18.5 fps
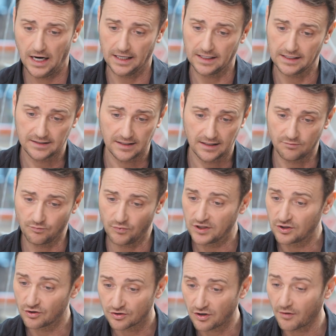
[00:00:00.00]
And he said,
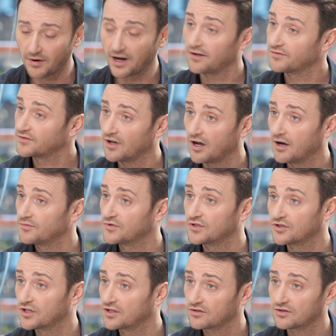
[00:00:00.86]
"We just don't have time
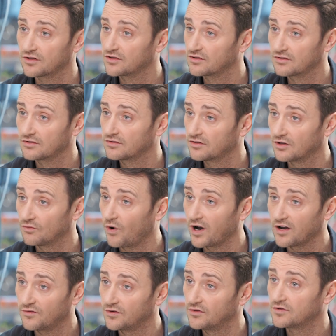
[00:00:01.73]
to, to, to
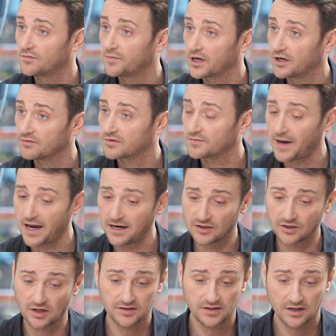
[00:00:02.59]
wait for you to pick up
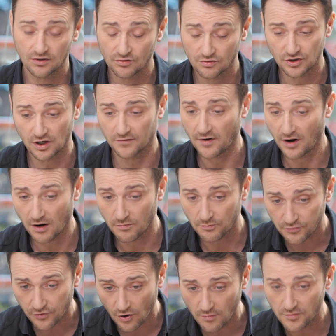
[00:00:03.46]
Spanish." I said, "Look, chef,
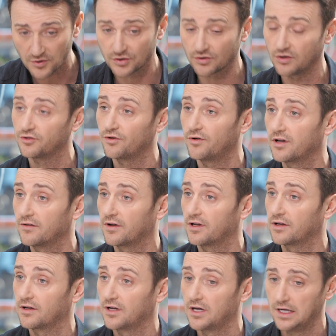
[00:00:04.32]
I promise you, I'll do
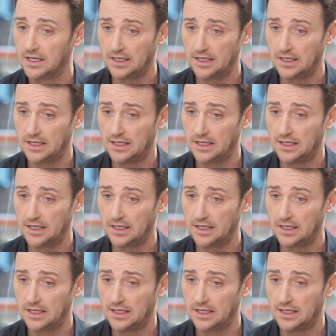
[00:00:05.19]
anything."